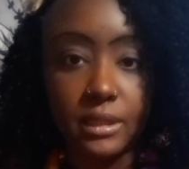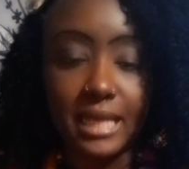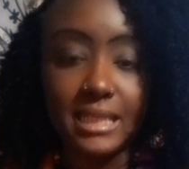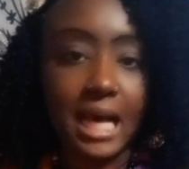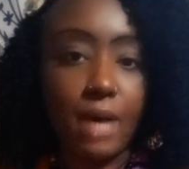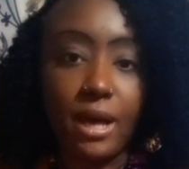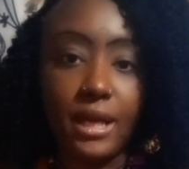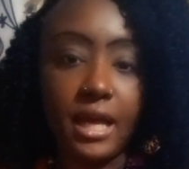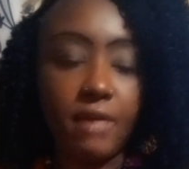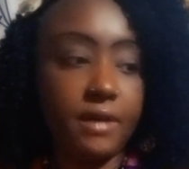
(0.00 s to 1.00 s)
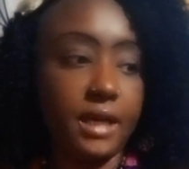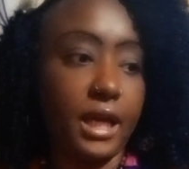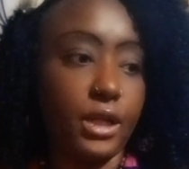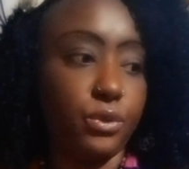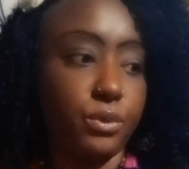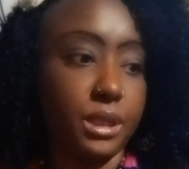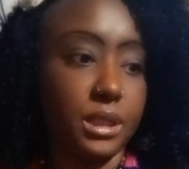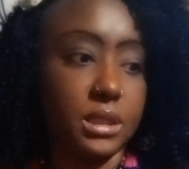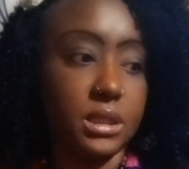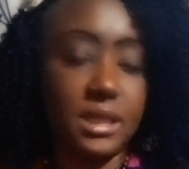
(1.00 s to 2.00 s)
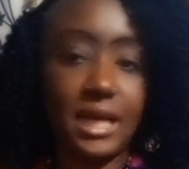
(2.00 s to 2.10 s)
That's how I navigate through this.